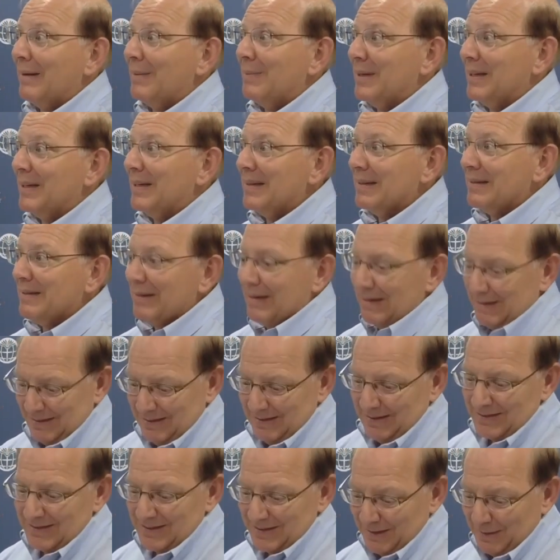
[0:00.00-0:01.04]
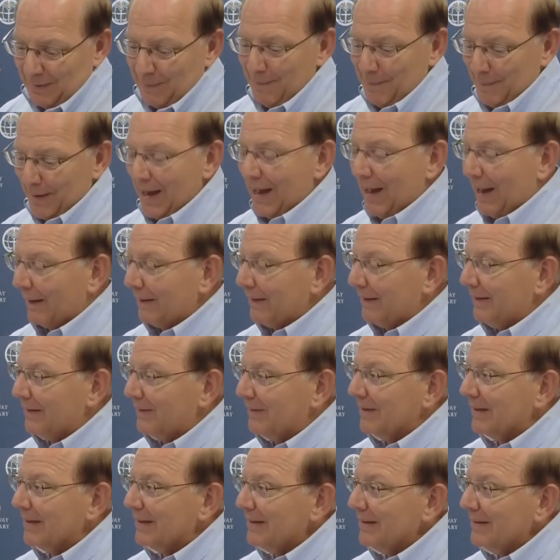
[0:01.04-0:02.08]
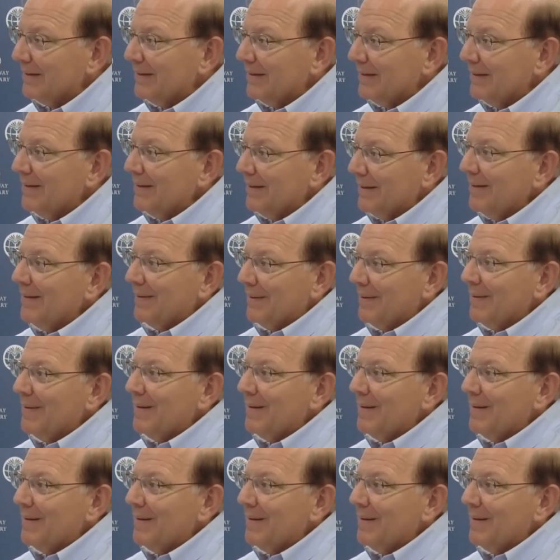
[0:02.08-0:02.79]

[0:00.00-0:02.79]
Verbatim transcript: I mean, it, yeah. it does come back anyway. Yeah, yeah.